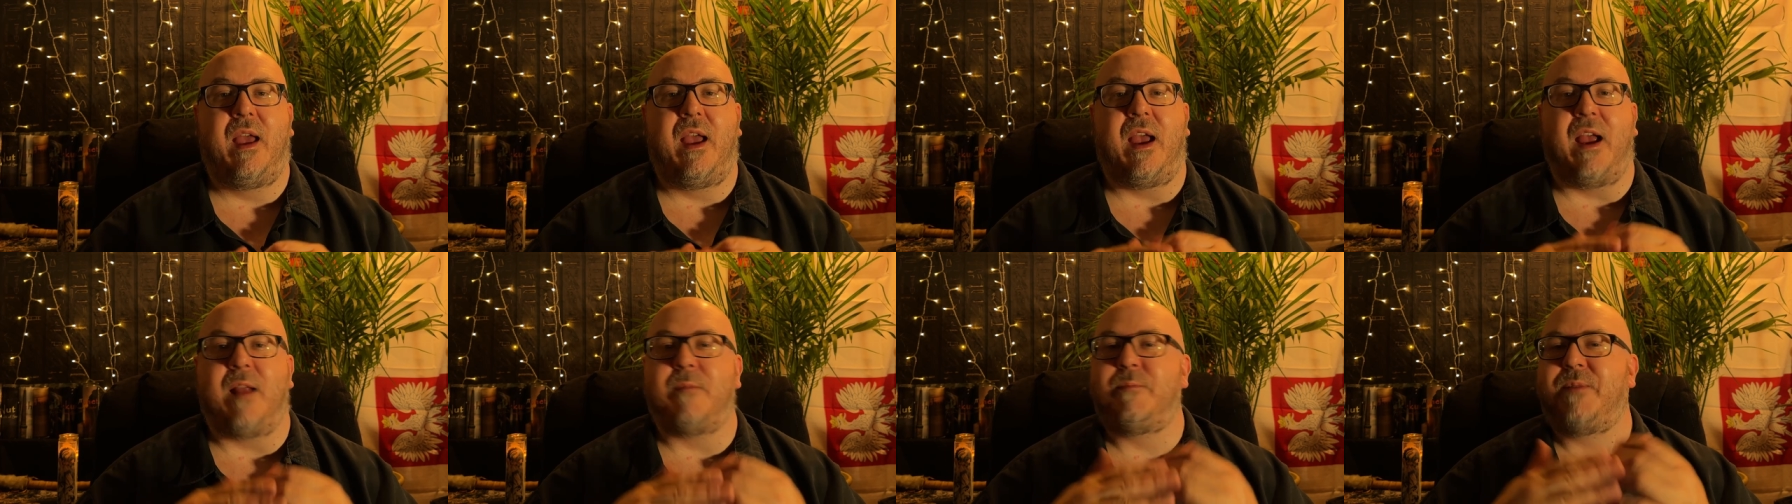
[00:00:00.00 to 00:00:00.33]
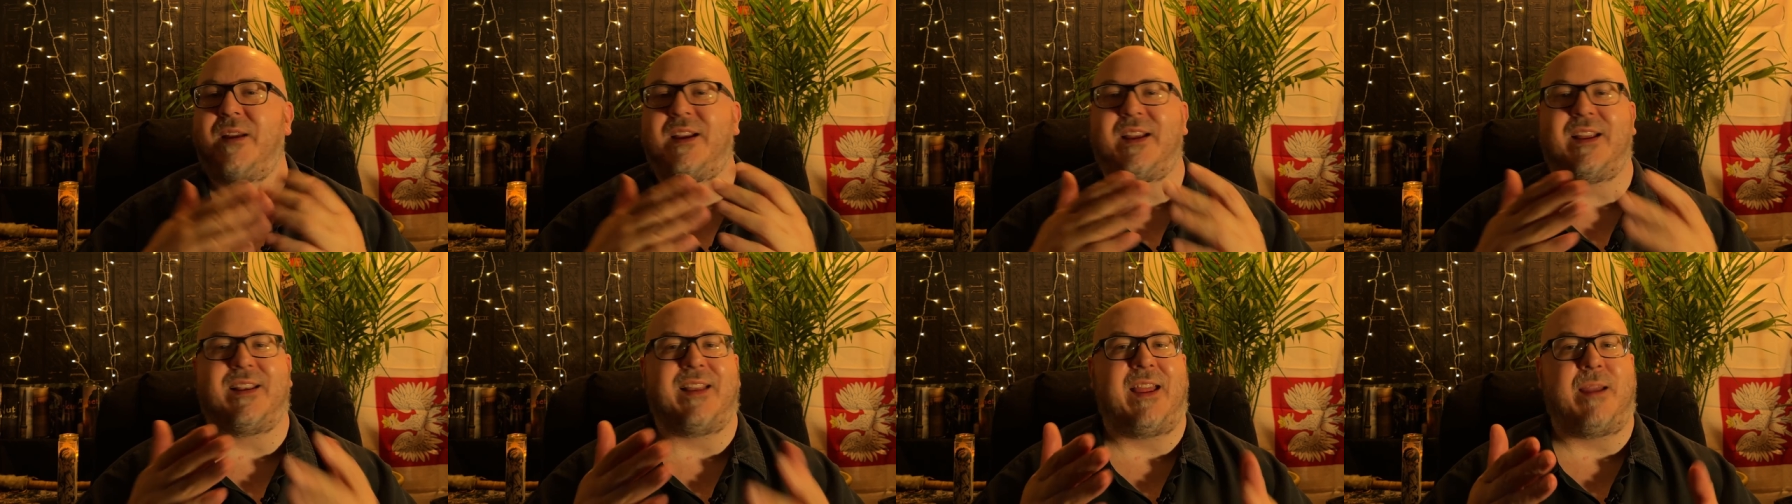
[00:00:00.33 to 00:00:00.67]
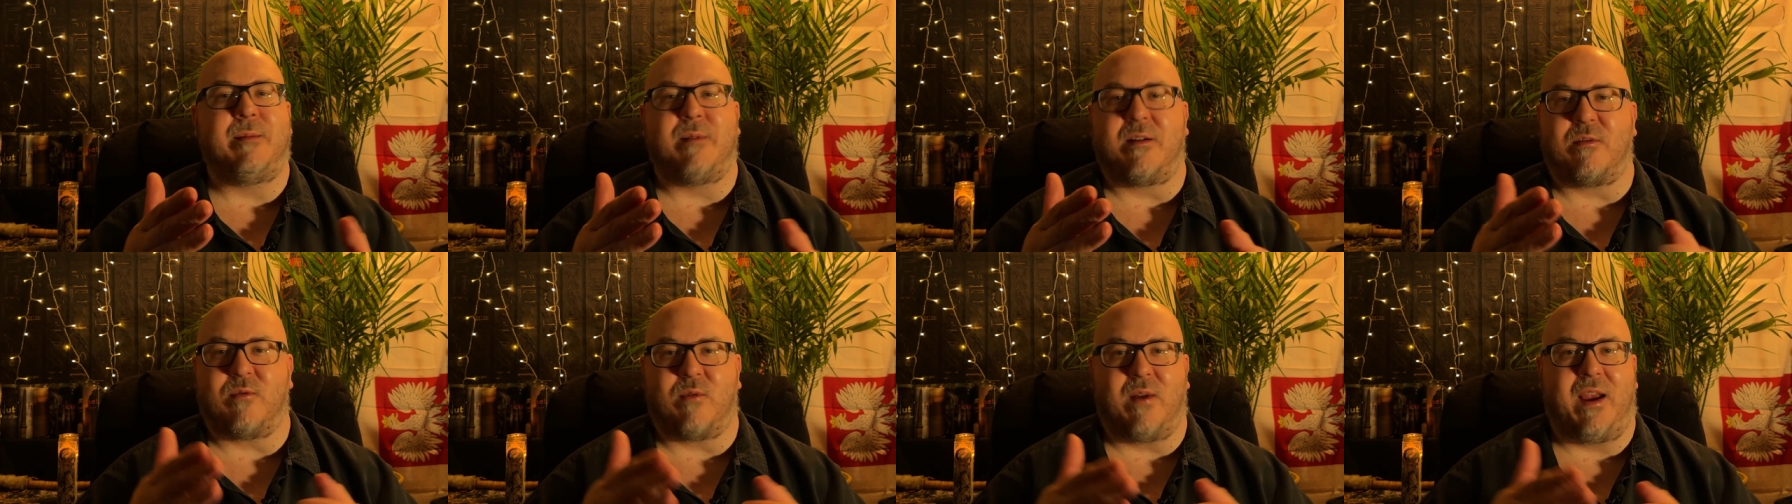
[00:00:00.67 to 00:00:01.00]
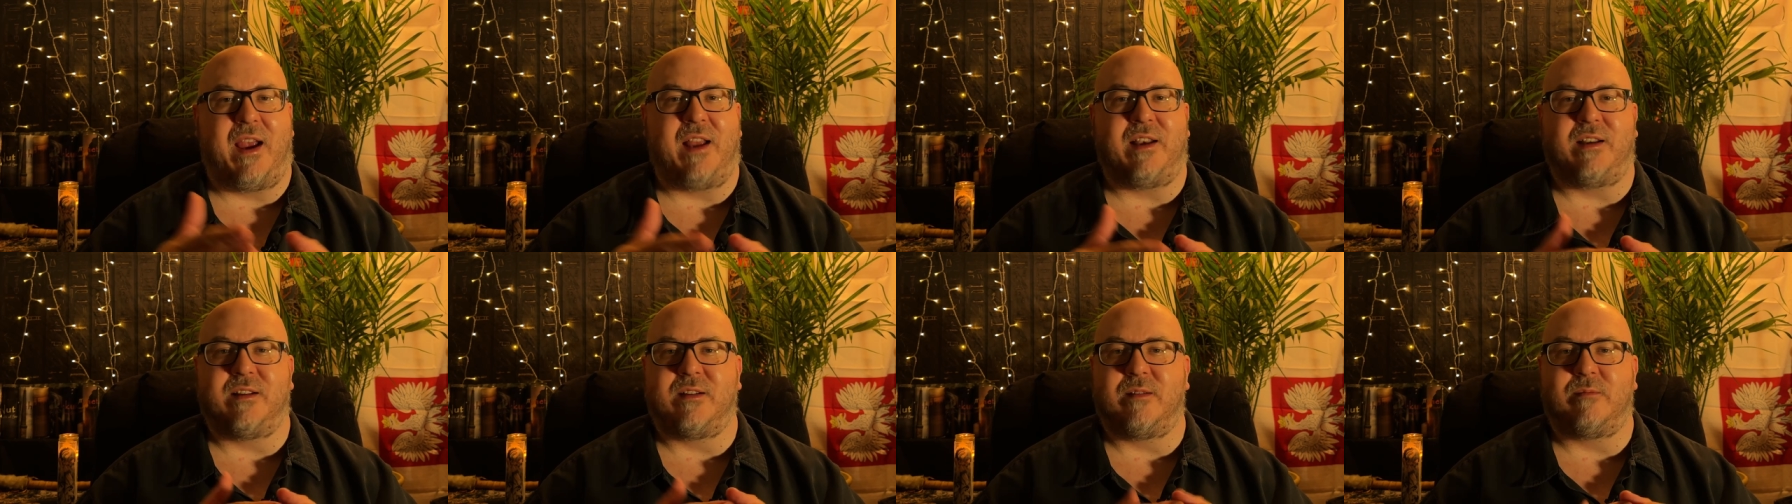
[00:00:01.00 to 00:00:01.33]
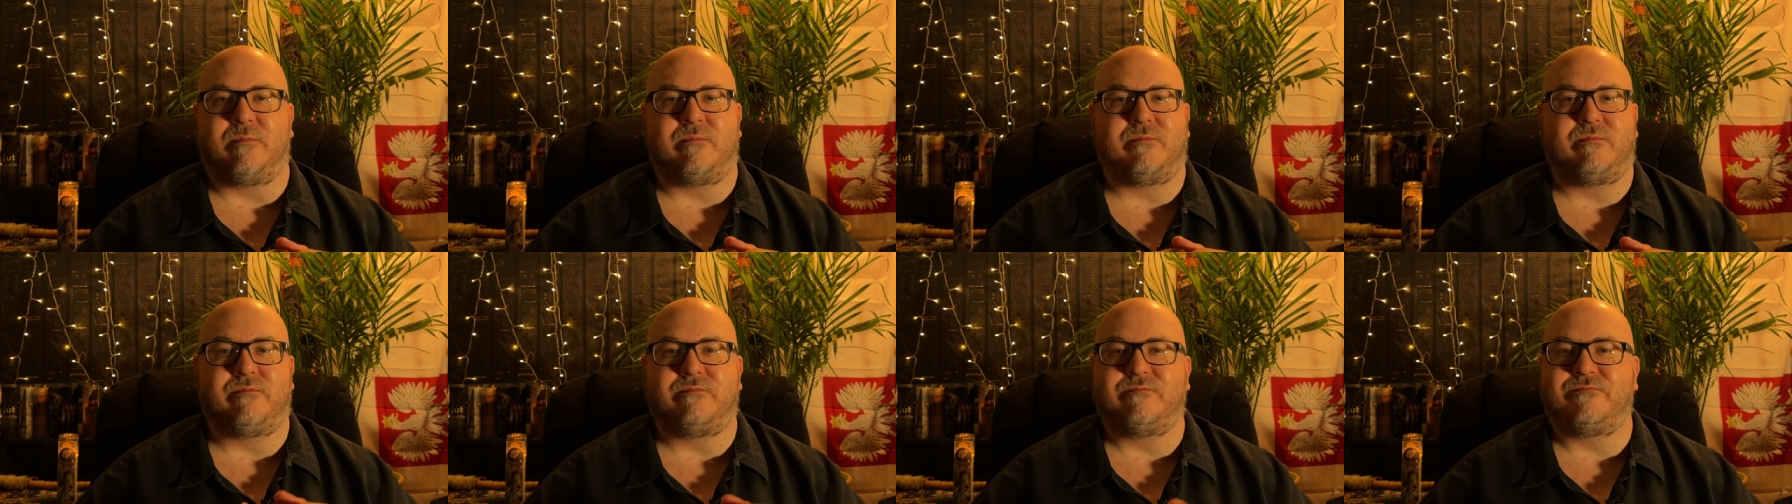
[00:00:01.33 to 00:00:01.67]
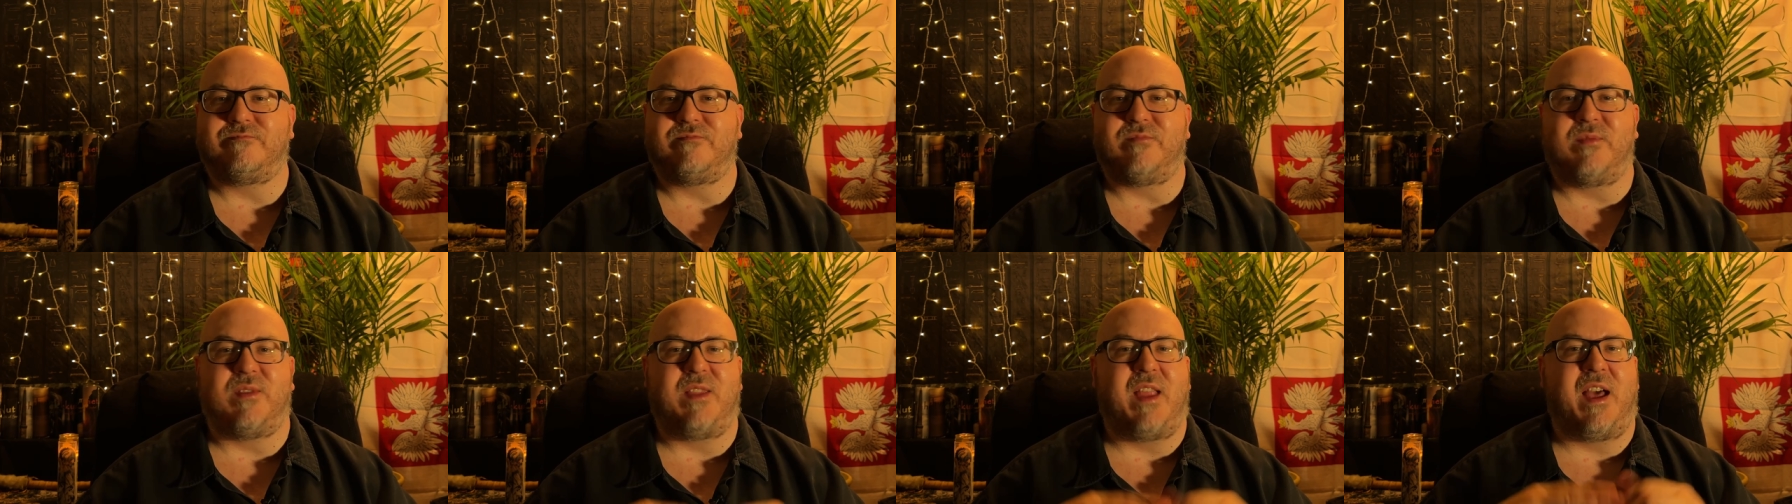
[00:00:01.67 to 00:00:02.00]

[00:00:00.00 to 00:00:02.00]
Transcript: And pick a name at random.